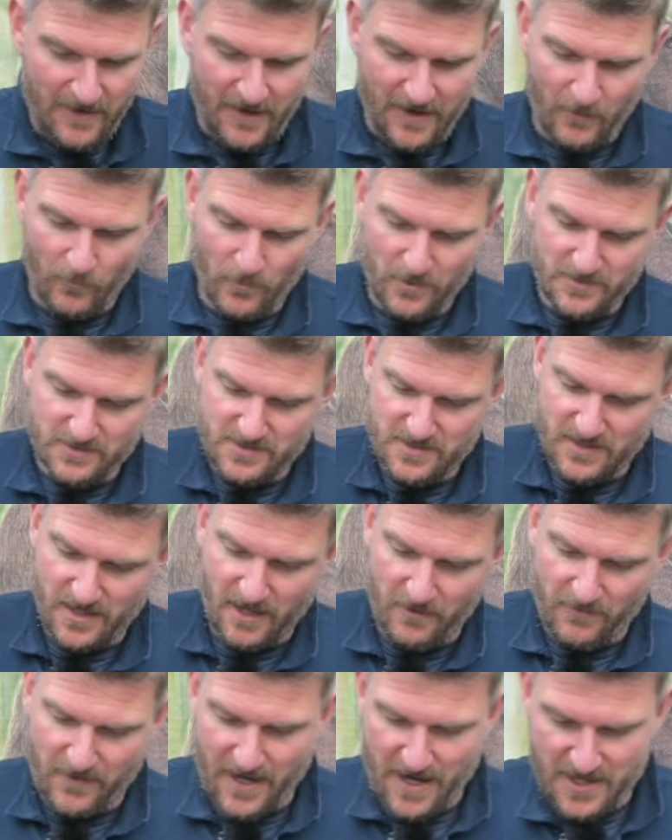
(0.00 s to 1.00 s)
I want to
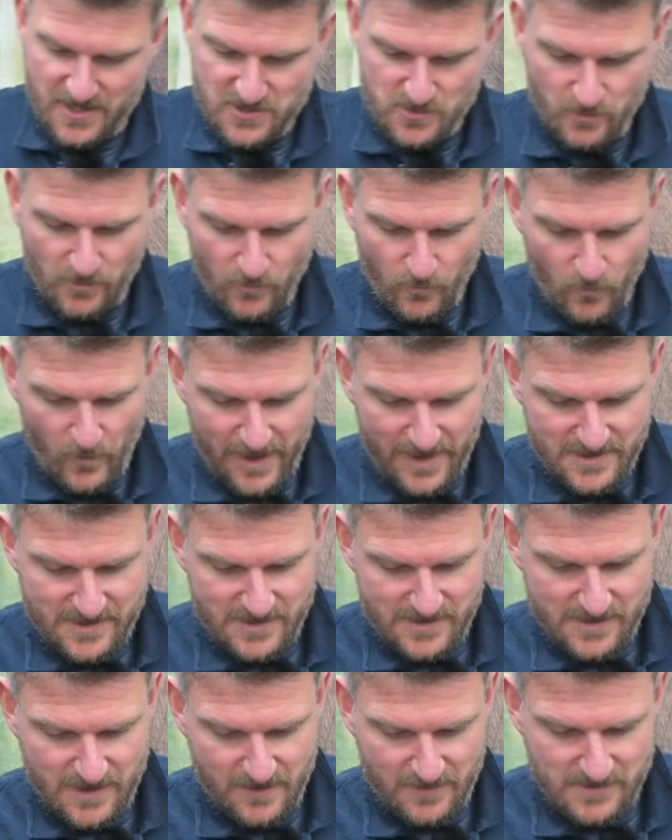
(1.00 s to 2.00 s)
know the actual
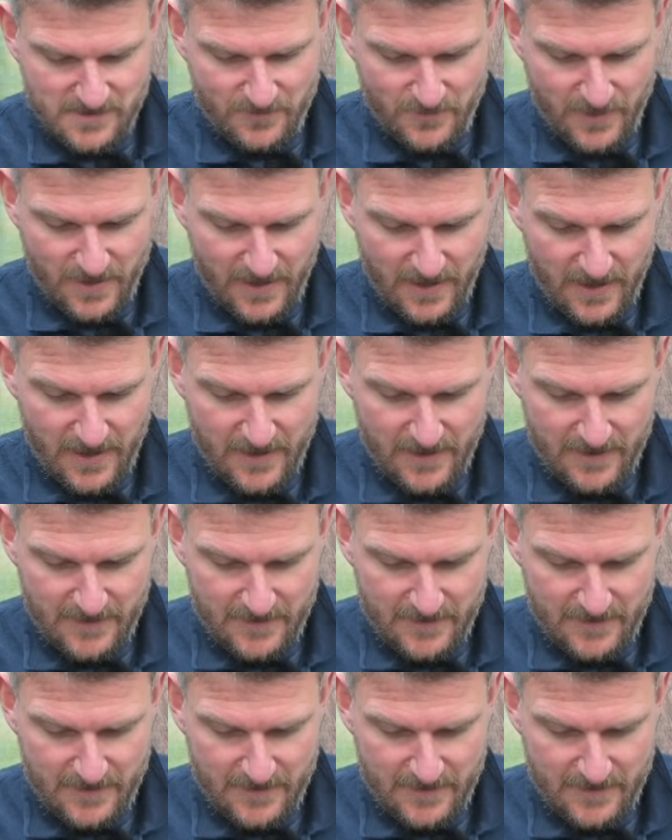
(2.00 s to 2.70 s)
weight it's going to be,